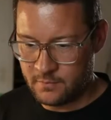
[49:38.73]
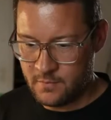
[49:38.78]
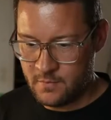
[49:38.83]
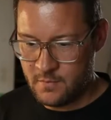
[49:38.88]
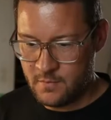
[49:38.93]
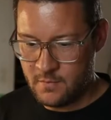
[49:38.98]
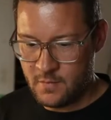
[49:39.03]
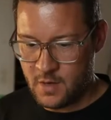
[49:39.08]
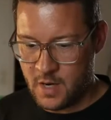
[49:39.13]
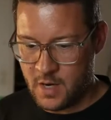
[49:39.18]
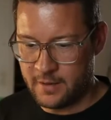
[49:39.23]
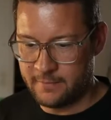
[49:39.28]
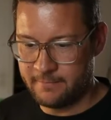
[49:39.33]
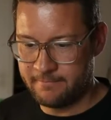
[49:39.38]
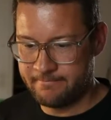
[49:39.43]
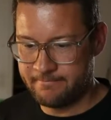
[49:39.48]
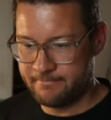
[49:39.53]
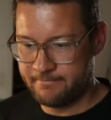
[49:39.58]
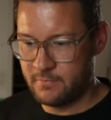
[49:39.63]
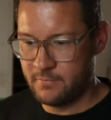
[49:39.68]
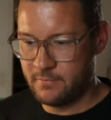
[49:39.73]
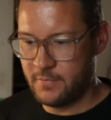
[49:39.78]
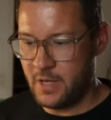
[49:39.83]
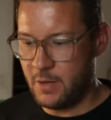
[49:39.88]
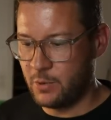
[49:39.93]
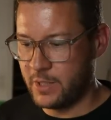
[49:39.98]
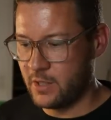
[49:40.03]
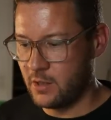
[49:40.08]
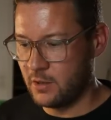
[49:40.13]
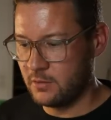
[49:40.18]
Ah, there
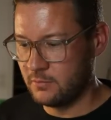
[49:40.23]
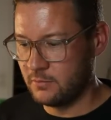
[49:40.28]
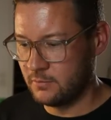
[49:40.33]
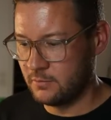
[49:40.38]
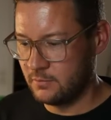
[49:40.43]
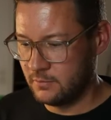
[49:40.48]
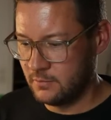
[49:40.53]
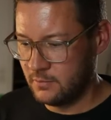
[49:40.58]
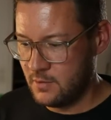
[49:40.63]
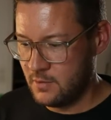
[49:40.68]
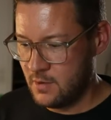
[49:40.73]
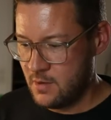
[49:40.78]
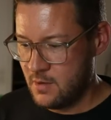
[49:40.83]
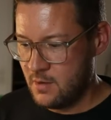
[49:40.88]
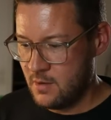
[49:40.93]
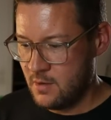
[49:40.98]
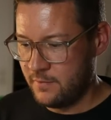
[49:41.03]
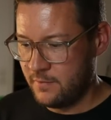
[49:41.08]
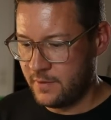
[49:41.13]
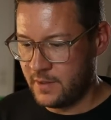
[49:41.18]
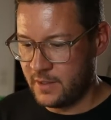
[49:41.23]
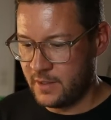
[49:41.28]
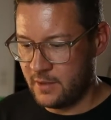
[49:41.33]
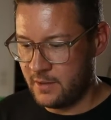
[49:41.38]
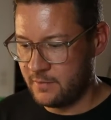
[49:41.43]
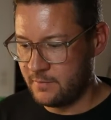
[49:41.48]
we go. Finally.